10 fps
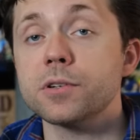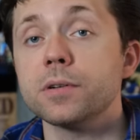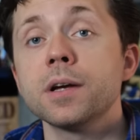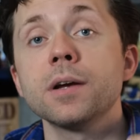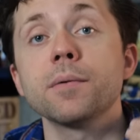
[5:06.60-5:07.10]

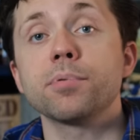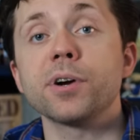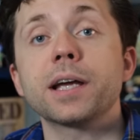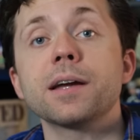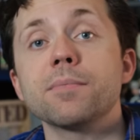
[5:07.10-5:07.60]
to
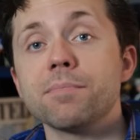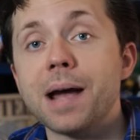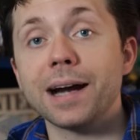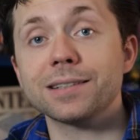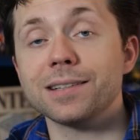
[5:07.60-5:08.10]
bring him
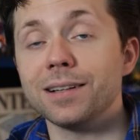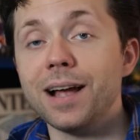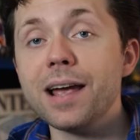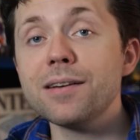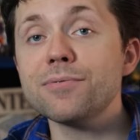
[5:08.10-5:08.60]
back to
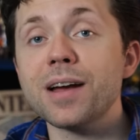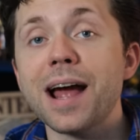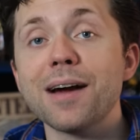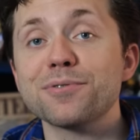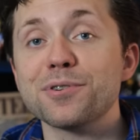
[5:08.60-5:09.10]
life
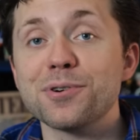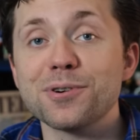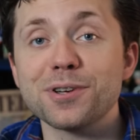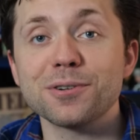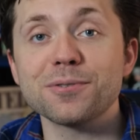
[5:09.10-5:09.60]

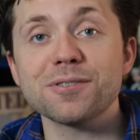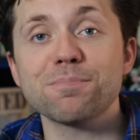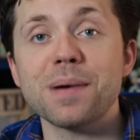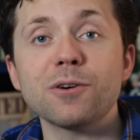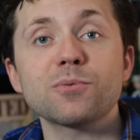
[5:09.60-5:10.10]
after, you know, his
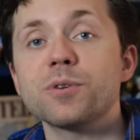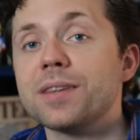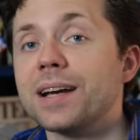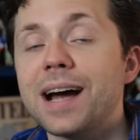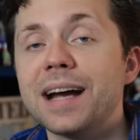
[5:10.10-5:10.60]
bout
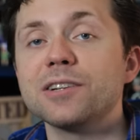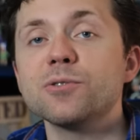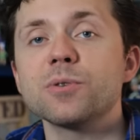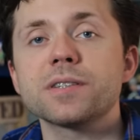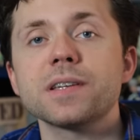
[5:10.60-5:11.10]
with
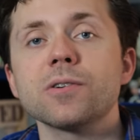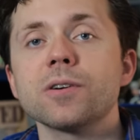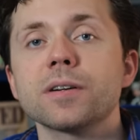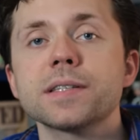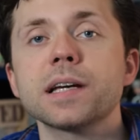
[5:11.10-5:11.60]
Akainu,
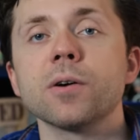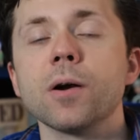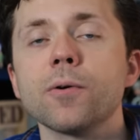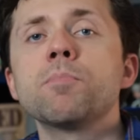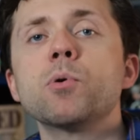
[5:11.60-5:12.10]
etc., etc.
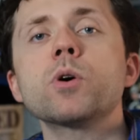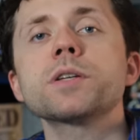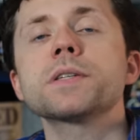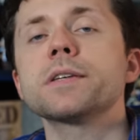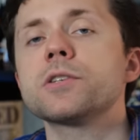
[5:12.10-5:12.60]
But what
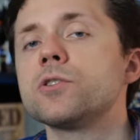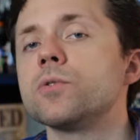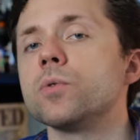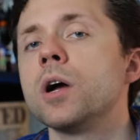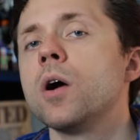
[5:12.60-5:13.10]
does this
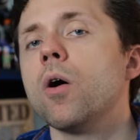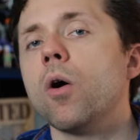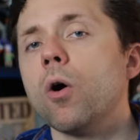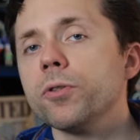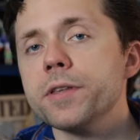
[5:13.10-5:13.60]
do?
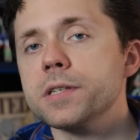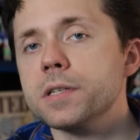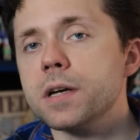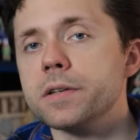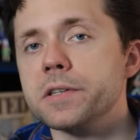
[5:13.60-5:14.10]
All this
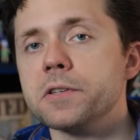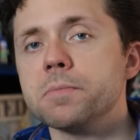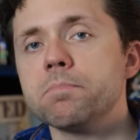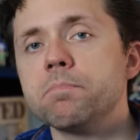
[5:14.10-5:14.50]
does is